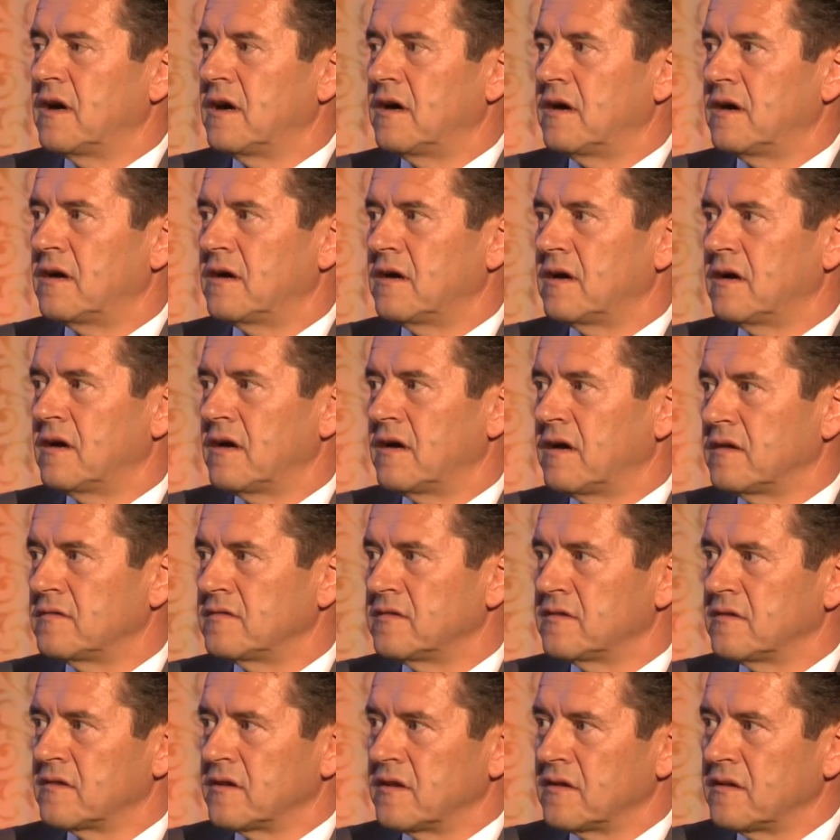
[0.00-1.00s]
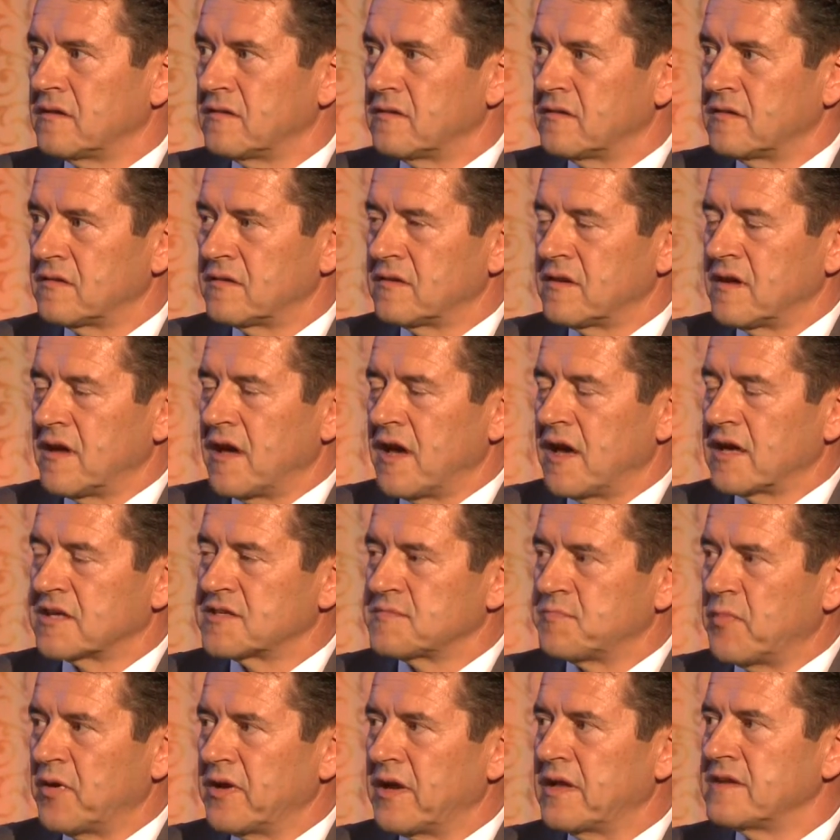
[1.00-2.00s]
and
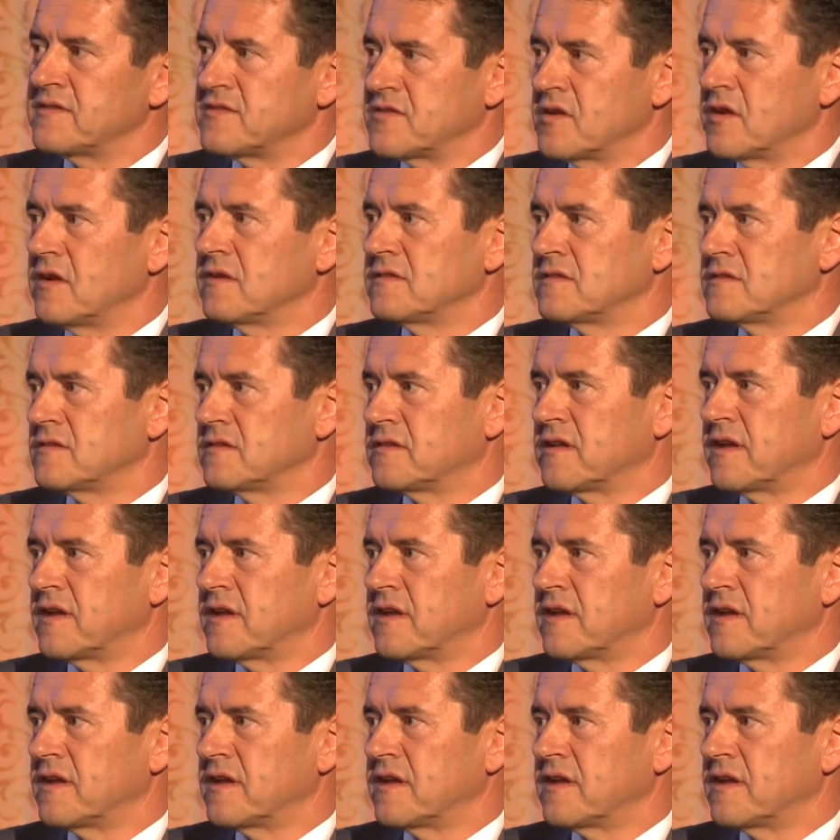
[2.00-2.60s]
exponentials